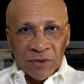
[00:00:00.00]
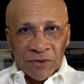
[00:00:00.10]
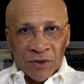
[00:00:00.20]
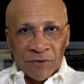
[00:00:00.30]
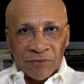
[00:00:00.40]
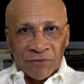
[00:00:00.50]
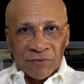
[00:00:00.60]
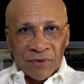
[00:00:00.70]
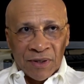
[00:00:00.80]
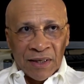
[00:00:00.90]
stuff
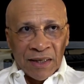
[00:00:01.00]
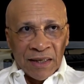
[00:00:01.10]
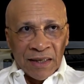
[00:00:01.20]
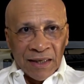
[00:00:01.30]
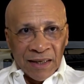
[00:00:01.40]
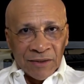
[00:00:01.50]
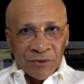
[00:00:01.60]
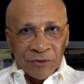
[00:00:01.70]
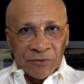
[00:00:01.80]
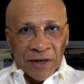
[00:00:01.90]
into
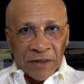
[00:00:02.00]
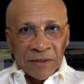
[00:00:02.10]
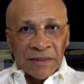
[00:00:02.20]
the fire.